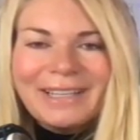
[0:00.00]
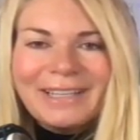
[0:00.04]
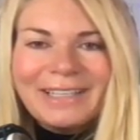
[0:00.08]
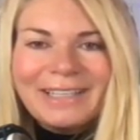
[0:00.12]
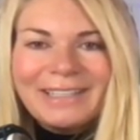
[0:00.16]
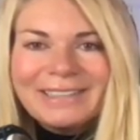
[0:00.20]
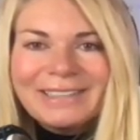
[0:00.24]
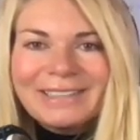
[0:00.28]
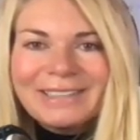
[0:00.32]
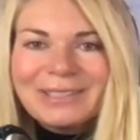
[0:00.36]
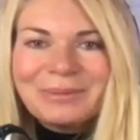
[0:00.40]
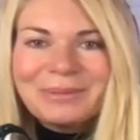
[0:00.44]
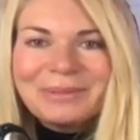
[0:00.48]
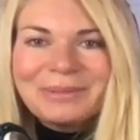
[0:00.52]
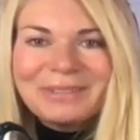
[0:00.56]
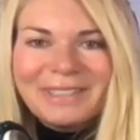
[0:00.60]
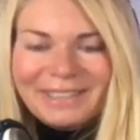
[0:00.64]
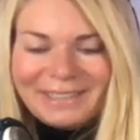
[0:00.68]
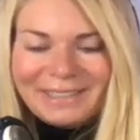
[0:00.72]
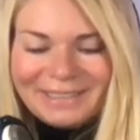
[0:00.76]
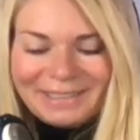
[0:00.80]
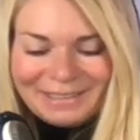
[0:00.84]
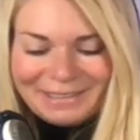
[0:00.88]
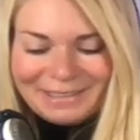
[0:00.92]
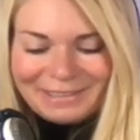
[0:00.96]

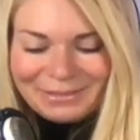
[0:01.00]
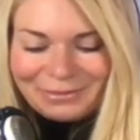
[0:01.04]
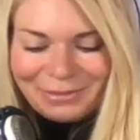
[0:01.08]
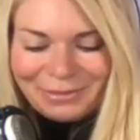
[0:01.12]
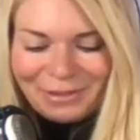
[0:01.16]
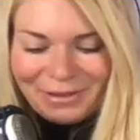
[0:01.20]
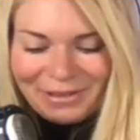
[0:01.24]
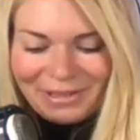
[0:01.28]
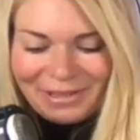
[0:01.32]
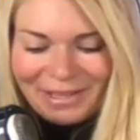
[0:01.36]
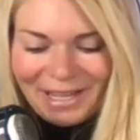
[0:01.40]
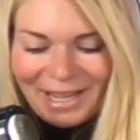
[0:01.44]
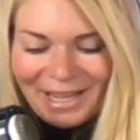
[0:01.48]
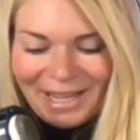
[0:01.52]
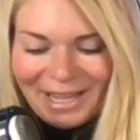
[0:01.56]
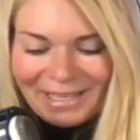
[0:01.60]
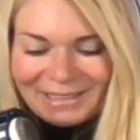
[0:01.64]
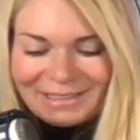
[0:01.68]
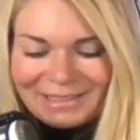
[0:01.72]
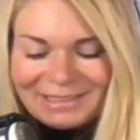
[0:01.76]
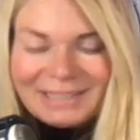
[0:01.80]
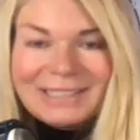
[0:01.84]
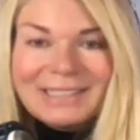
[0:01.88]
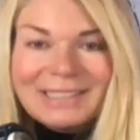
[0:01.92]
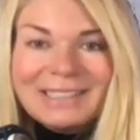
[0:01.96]
86% is very high.
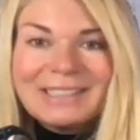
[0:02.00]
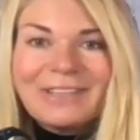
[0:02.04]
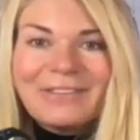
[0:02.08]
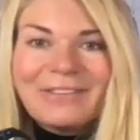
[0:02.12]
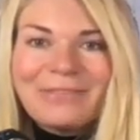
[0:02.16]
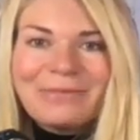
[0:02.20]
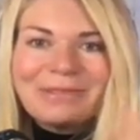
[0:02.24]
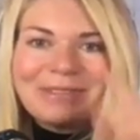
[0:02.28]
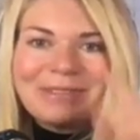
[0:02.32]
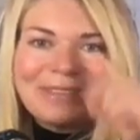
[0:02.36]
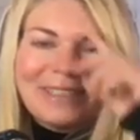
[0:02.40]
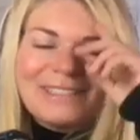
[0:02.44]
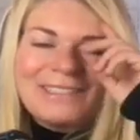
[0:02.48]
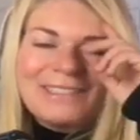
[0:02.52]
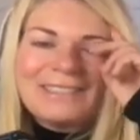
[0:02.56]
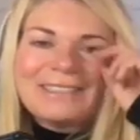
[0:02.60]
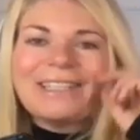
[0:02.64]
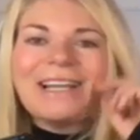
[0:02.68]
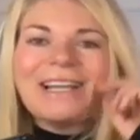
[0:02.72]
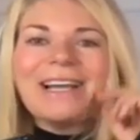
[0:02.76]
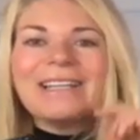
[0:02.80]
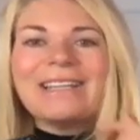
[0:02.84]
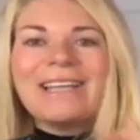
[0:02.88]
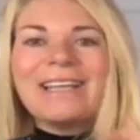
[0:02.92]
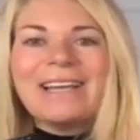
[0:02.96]
67% is
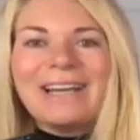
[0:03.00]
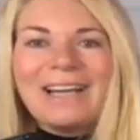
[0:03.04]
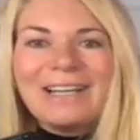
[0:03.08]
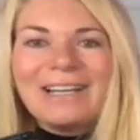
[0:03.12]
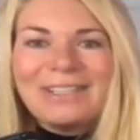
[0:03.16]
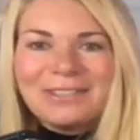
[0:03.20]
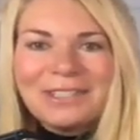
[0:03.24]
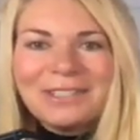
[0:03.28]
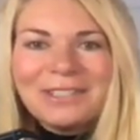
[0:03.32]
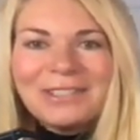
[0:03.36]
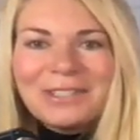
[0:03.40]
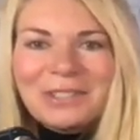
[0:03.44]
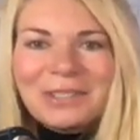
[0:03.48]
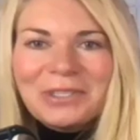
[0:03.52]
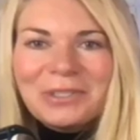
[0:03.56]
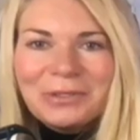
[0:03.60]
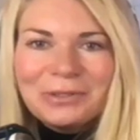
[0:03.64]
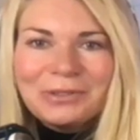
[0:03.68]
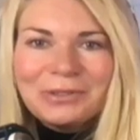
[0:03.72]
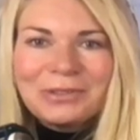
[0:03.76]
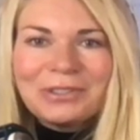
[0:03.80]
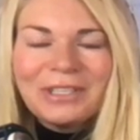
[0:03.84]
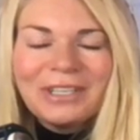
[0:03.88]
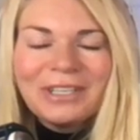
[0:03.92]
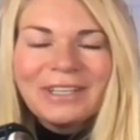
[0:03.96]
not that high. So that's a
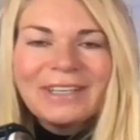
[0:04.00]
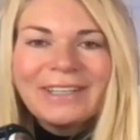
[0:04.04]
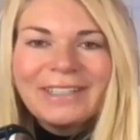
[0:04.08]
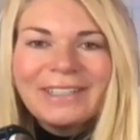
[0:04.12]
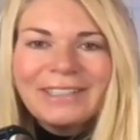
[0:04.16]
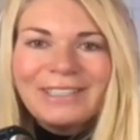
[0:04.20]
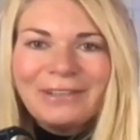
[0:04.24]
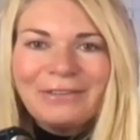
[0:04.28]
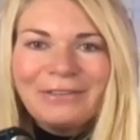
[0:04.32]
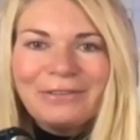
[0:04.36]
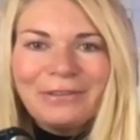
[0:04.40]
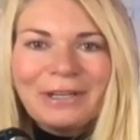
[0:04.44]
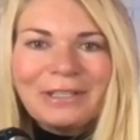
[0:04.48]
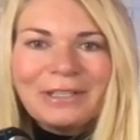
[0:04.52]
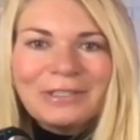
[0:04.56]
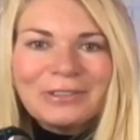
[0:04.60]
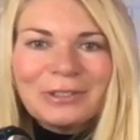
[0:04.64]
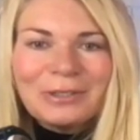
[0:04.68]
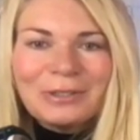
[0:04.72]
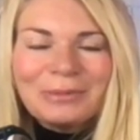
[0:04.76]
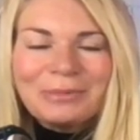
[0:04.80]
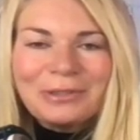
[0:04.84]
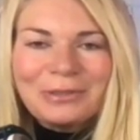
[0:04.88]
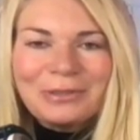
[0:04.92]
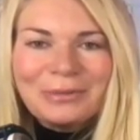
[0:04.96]
huge
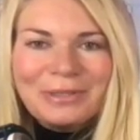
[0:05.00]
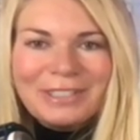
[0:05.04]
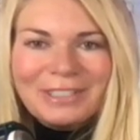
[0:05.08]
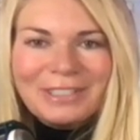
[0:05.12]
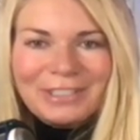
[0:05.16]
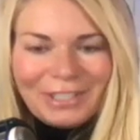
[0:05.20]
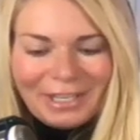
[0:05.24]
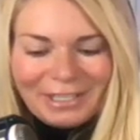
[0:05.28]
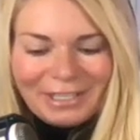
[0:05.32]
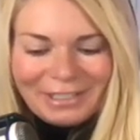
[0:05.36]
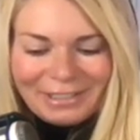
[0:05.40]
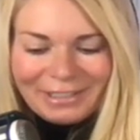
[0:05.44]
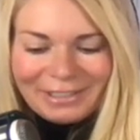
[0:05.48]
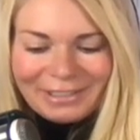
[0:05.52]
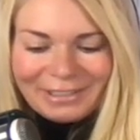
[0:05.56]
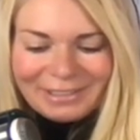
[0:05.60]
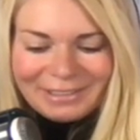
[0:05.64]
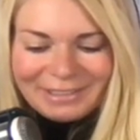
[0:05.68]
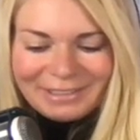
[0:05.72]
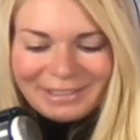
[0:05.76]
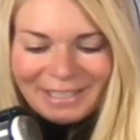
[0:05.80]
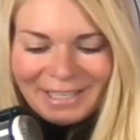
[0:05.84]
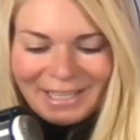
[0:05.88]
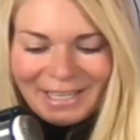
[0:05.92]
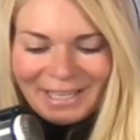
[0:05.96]
differential between
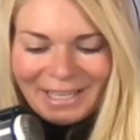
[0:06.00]
genders.